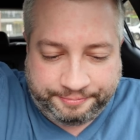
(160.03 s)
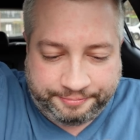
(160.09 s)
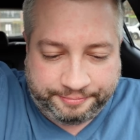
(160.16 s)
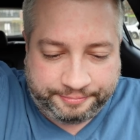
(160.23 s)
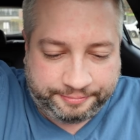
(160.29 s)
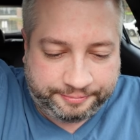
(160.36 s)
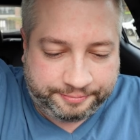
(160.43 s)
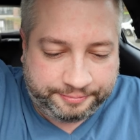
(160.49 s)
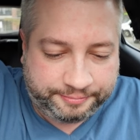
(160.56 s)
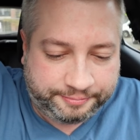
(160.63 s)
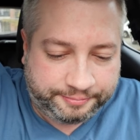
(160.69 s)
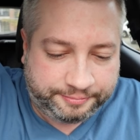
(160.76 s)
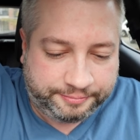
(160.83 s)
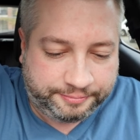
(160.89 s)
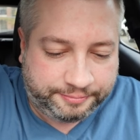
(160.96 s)

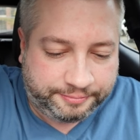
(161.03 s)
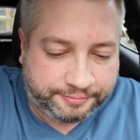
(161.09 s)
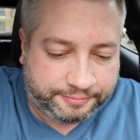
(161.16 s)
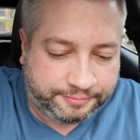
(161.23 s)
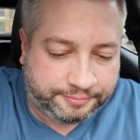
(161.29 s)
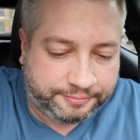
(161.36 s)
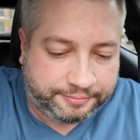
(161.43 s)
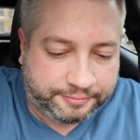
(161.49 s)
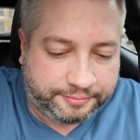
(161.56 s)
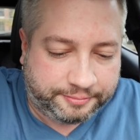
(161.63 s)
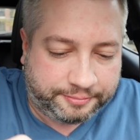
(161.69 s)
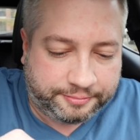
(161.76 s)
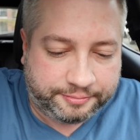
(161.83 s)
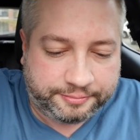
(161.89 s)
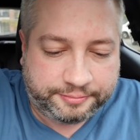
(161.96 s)

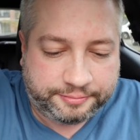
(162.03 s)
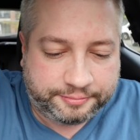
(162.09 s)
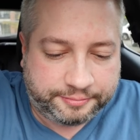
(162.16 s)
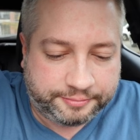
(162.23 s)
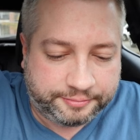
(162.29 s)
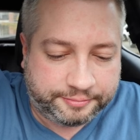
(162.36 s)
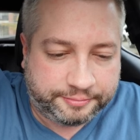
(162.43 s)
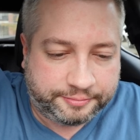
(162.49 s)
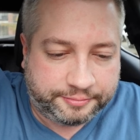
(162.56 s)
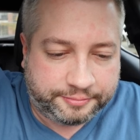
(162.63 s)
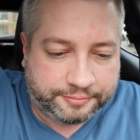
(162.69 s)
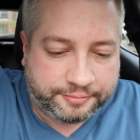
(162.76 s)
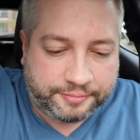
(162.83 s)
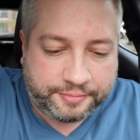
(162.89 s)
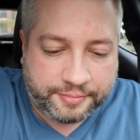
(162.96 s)

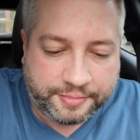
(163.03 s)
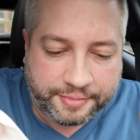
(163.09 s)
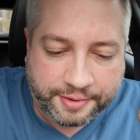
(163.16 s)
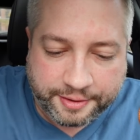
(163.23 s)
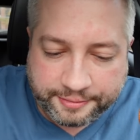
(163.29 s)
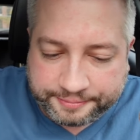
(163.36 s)
(no one is talking)